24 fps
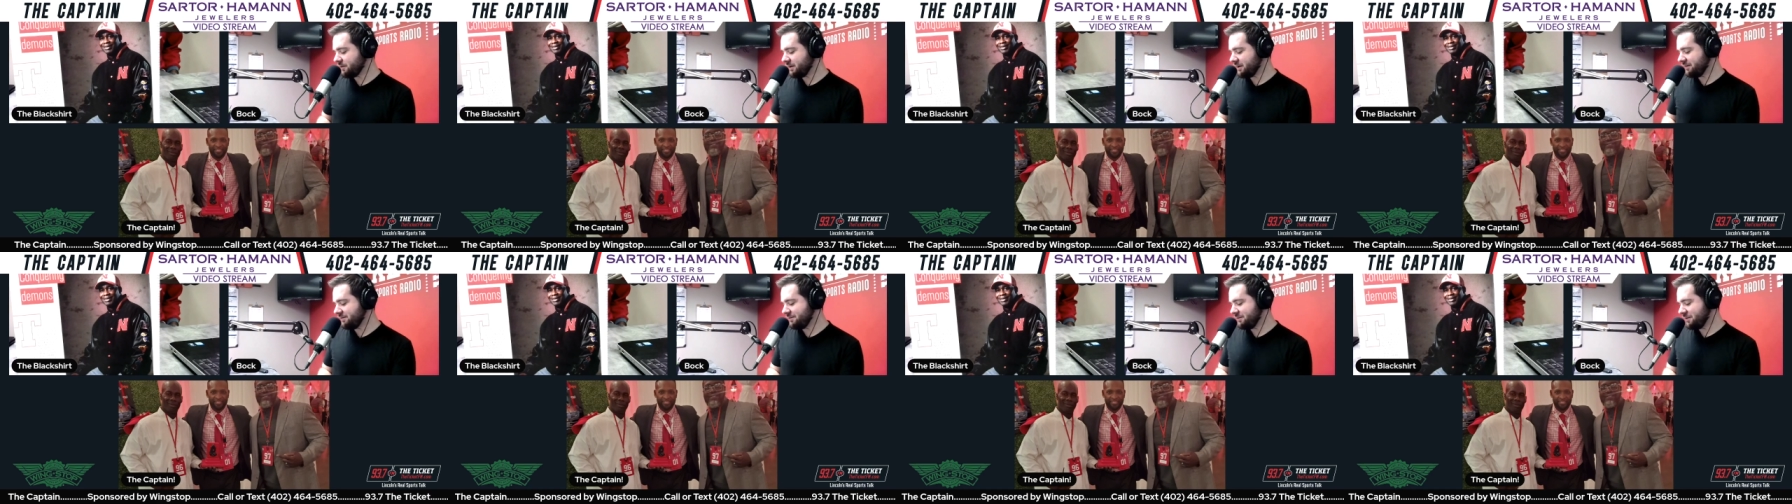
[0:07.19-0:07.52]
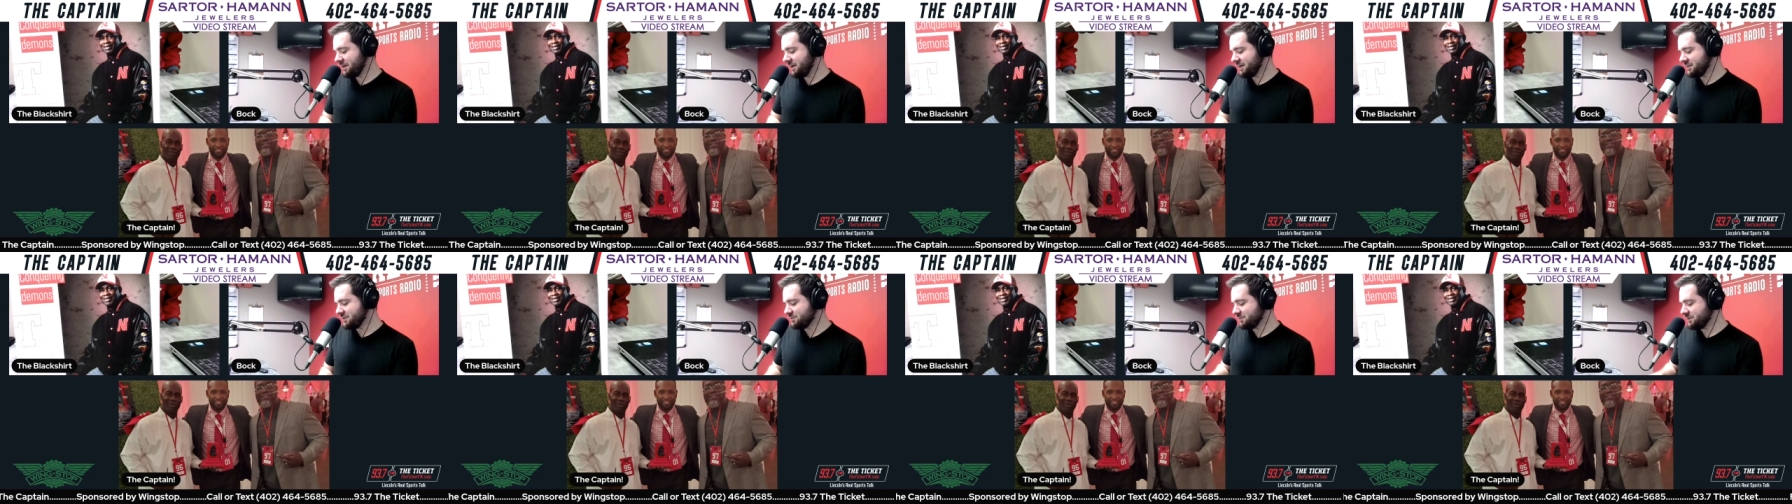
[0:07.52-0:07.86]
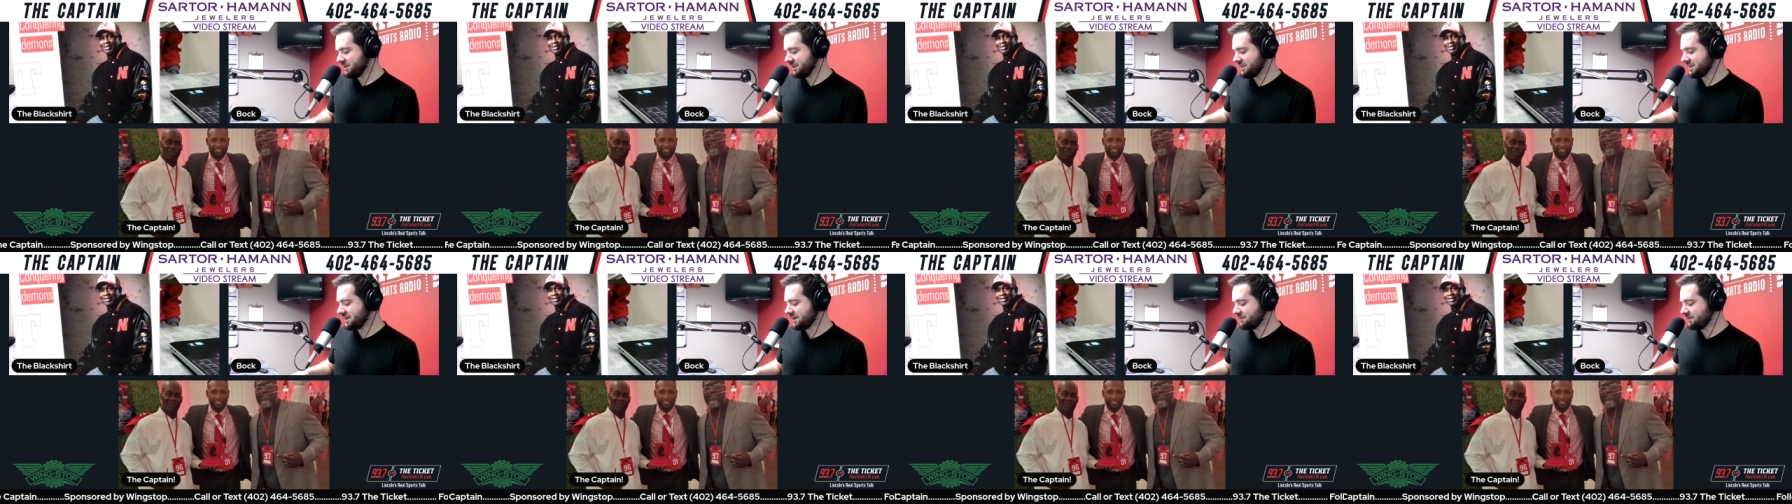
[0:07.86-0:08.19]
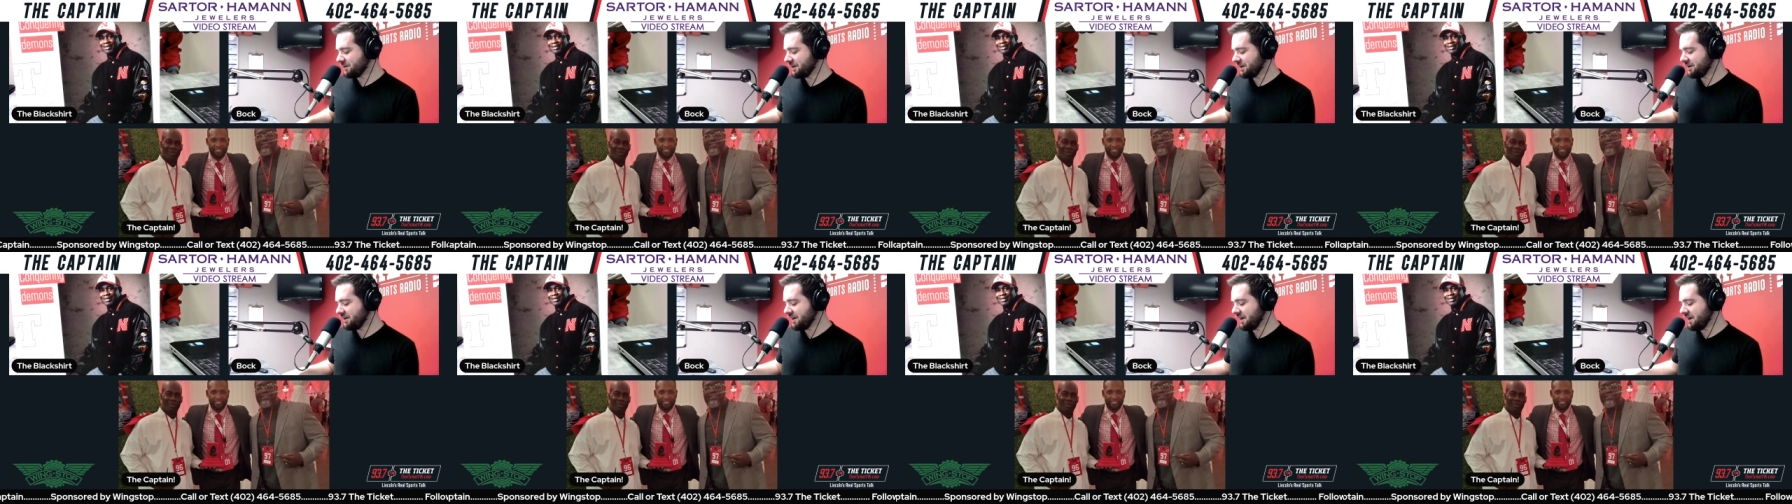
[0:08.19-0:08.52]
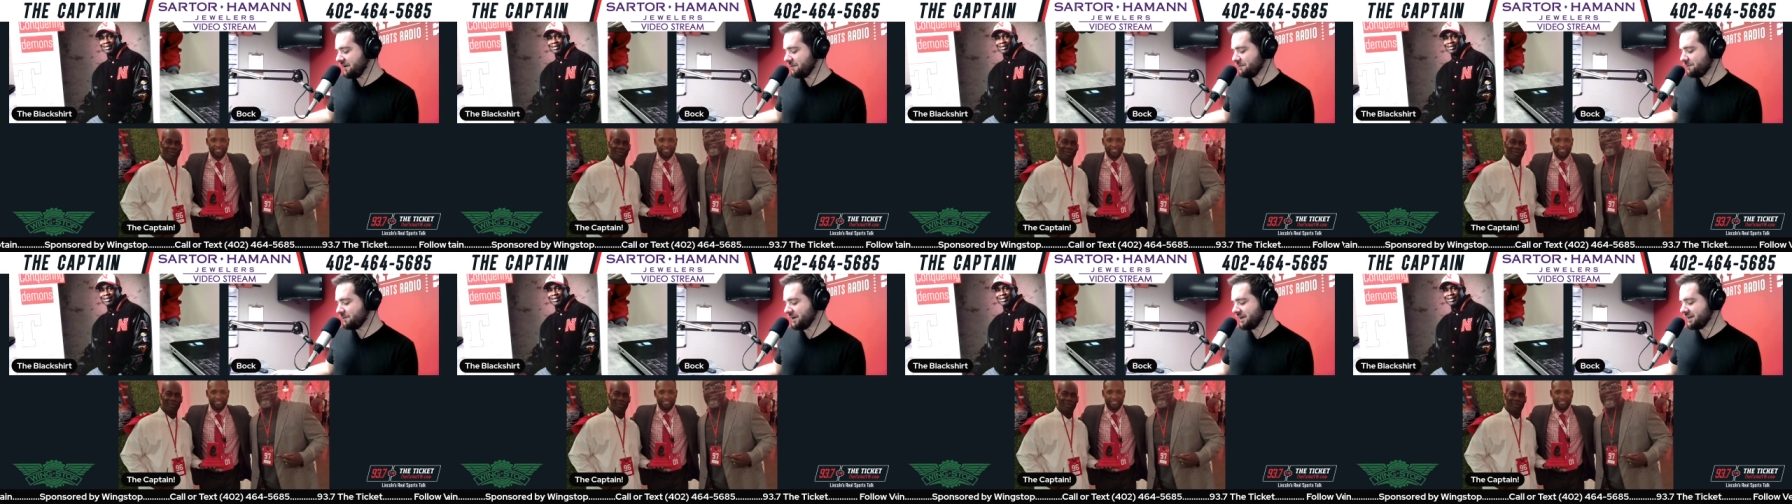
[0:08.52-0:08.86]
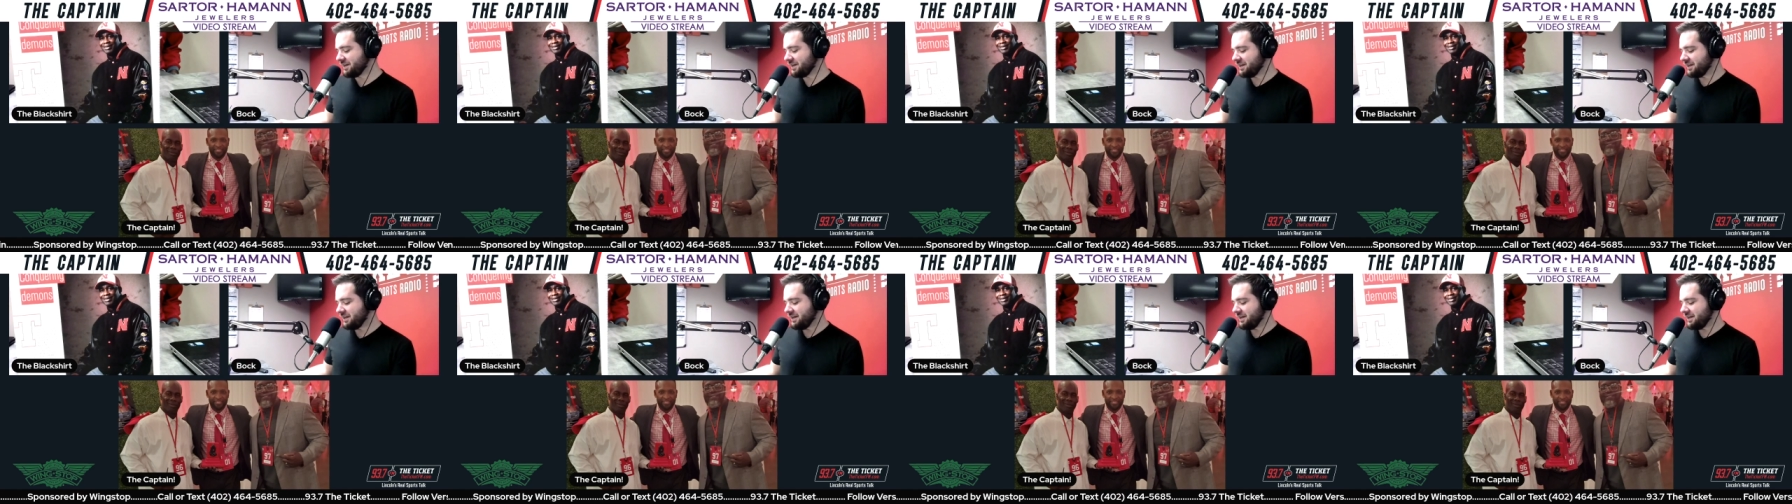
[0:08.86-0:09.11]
if you guys want to talk about it now, but